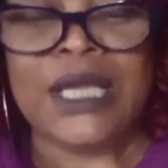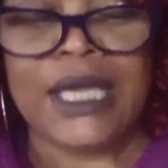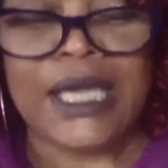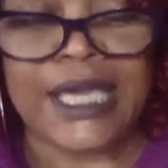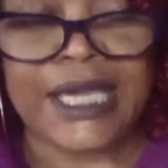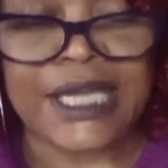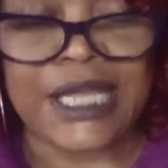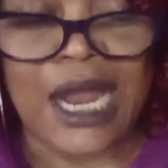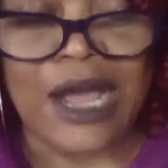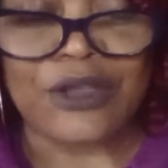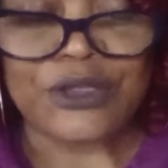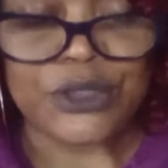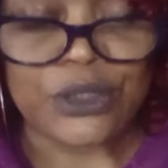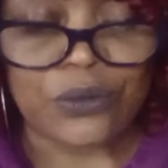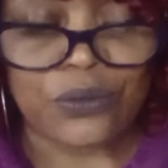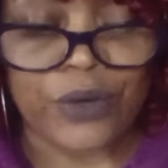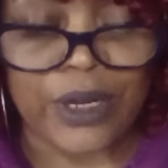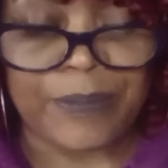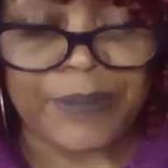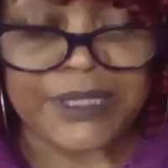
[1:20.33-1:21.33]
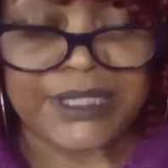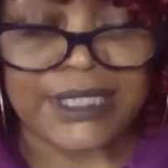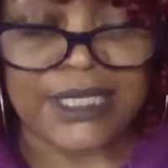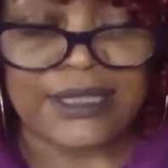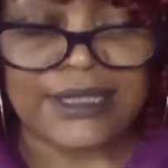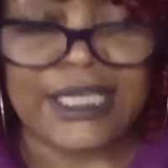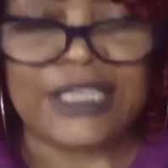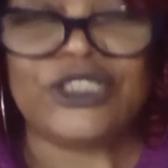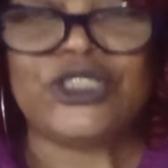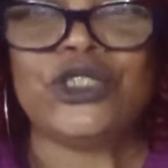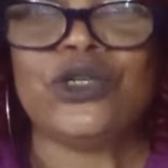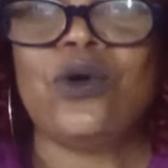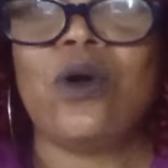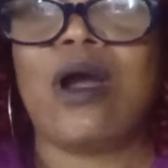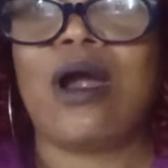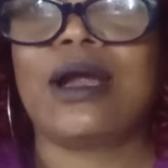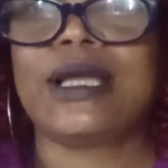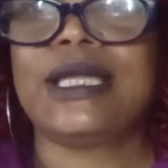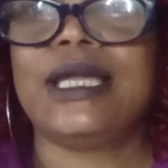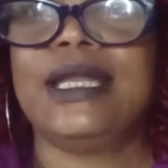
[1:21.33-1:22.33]
It could also represent that you
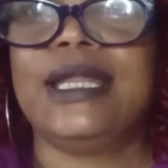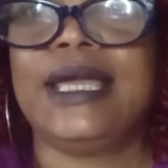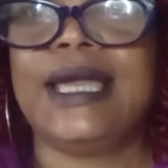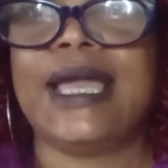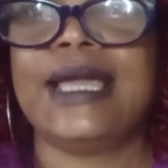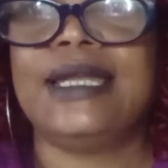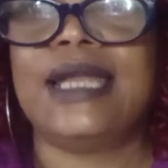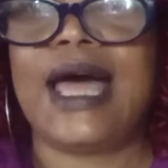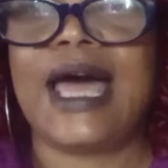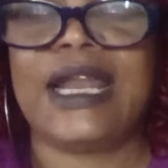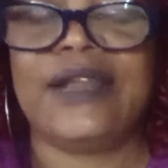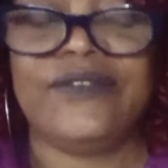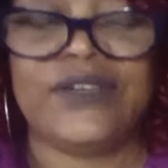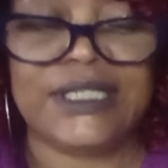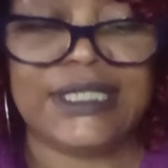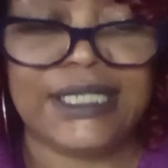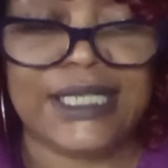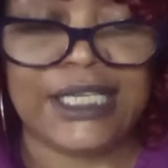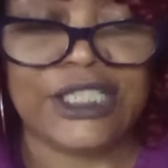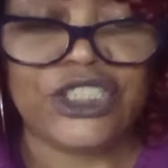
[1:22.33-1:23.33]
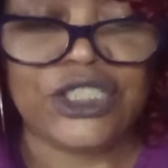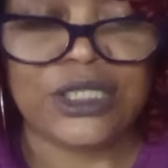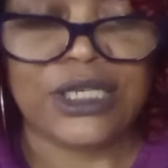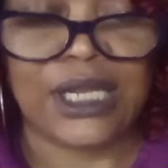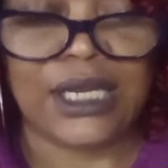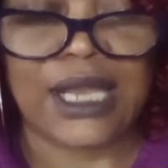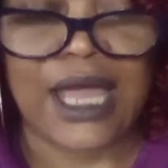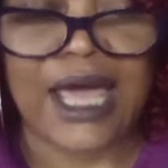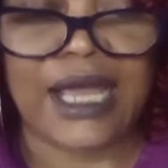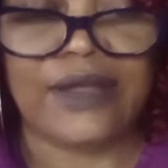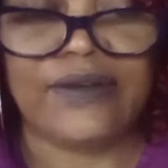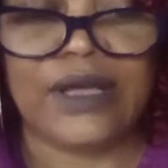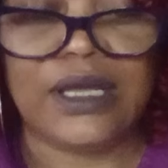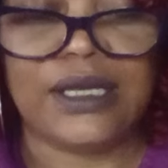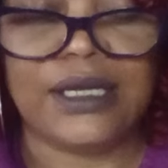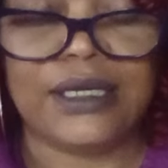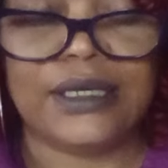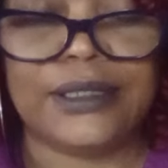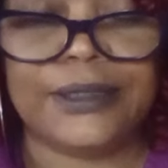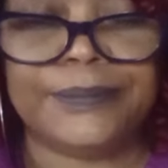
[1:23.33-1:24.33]
are getting a lot of attention, a lot
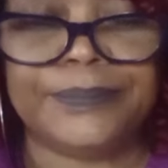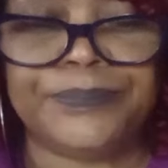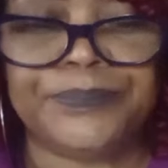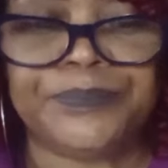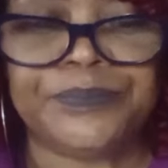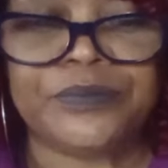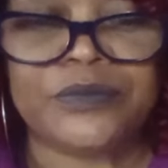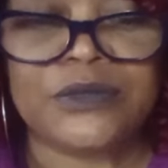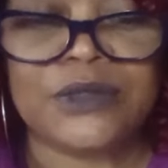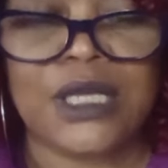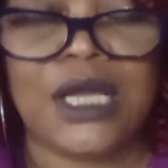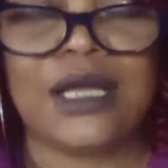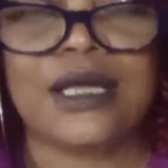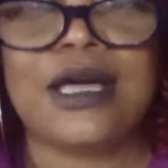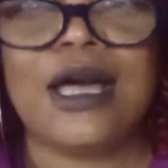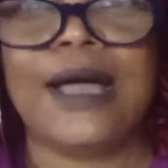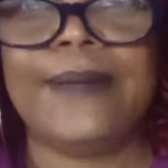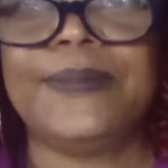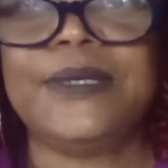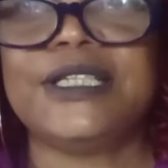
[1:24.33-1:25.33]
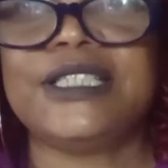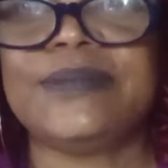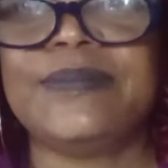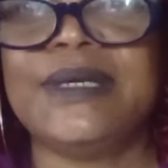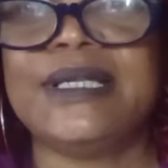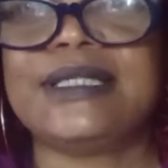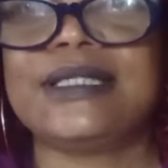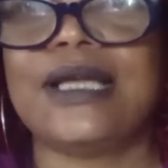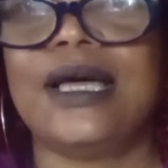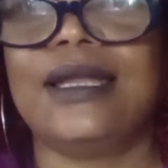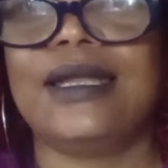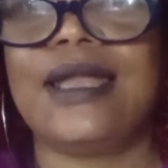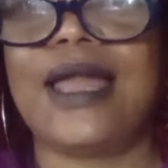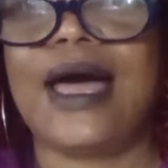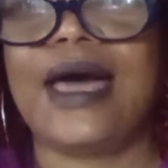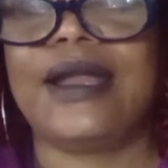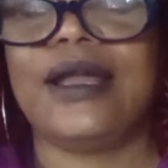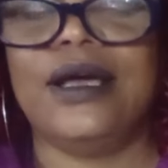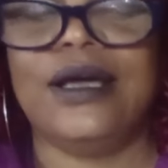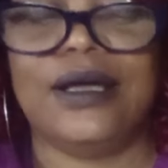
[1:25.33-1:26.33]
of accomplishments, a
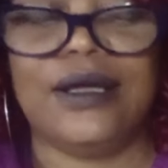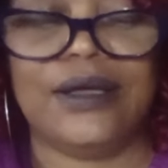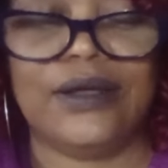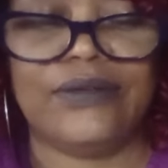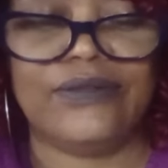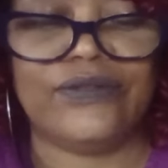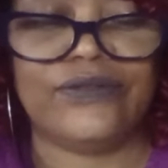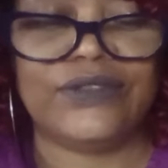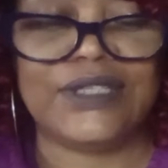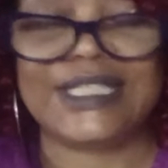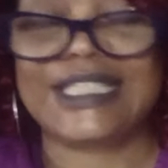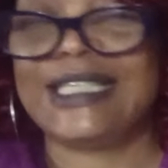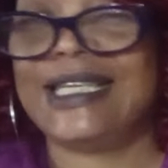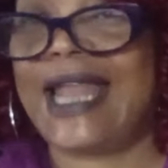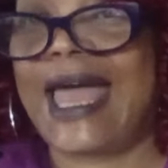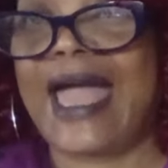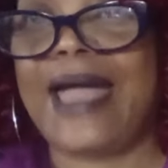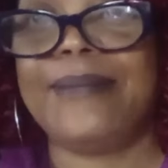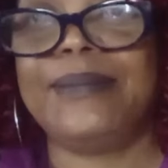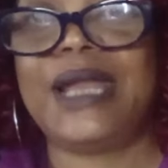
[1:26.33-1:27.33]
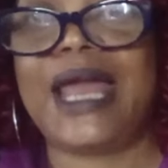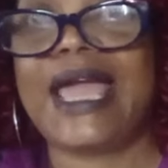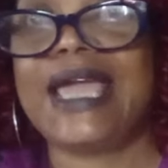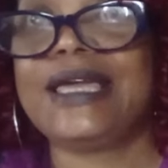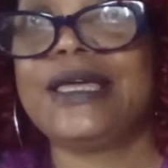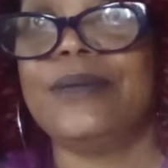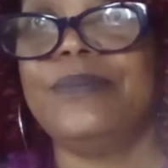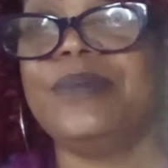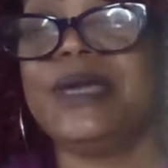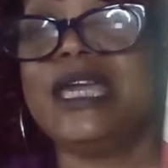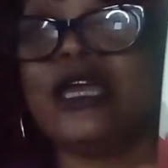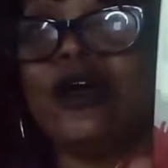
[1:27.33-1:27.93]
lot of the limelight could be